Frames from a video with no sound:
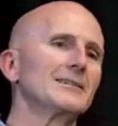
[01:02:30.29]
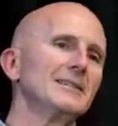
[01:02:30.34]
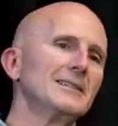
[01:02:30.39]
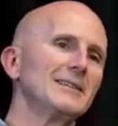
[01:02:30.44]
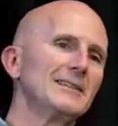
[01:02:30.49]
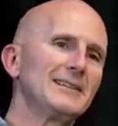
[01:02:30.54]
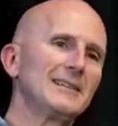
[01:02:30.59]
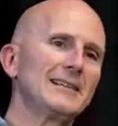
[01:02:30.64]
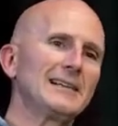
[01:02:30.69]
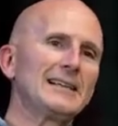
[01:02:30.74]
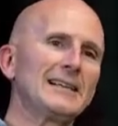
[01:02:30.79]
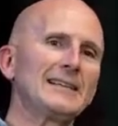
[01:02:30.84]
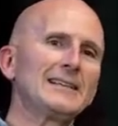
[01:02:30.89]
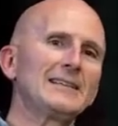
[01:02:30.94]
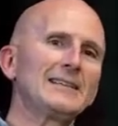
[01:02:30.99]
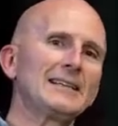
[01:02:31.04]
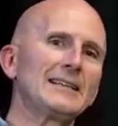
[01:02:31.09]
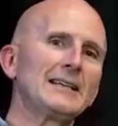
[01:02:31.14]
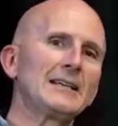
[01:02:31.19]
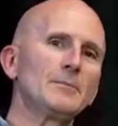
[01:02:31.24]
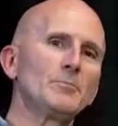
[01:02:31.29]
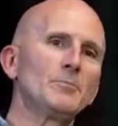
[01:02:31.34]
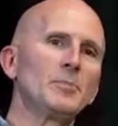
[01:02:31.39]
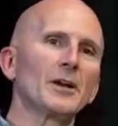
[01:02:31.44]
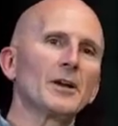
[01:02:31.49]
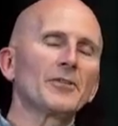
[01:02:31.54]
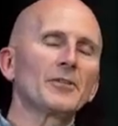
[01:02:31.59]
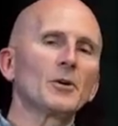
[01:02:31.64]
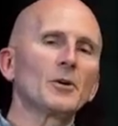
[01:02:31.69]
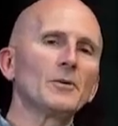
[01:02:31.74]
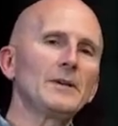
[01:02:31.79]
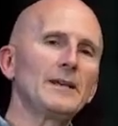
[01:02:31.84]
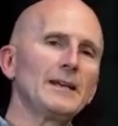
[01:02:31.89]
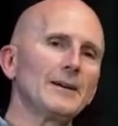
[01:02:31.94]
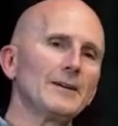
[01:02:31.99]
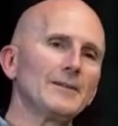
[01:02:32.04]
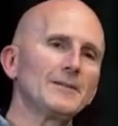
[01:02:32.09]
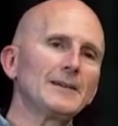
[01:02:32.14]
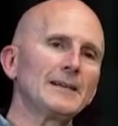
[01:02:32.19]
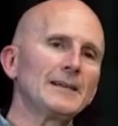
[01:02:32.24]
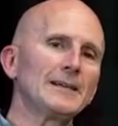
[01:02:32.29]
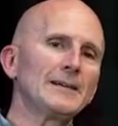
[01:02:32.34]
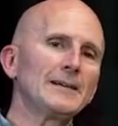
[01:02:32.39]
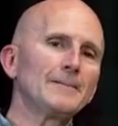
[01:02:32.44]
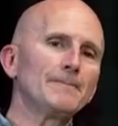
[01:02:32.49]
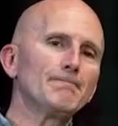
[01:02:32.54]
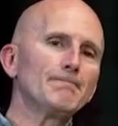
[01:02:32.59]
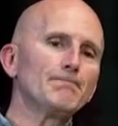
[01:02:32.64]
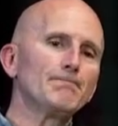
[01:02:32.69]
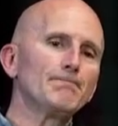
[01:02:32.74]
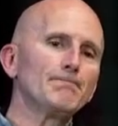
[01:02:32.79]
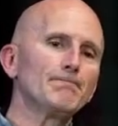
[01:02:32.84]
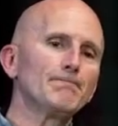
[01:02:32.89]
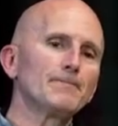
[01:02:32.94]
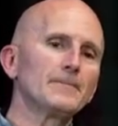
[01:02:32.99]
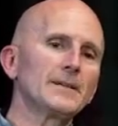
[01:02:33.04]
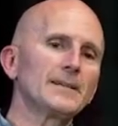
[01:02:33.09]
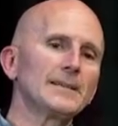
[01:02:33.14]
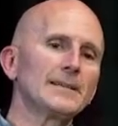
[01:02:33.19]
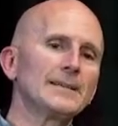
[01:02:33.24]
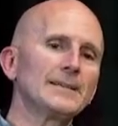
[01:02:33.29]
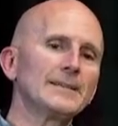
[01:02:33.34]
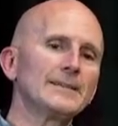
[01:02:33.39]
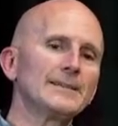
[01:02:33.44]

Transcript: Uh, uh, but the, you know, um, uh,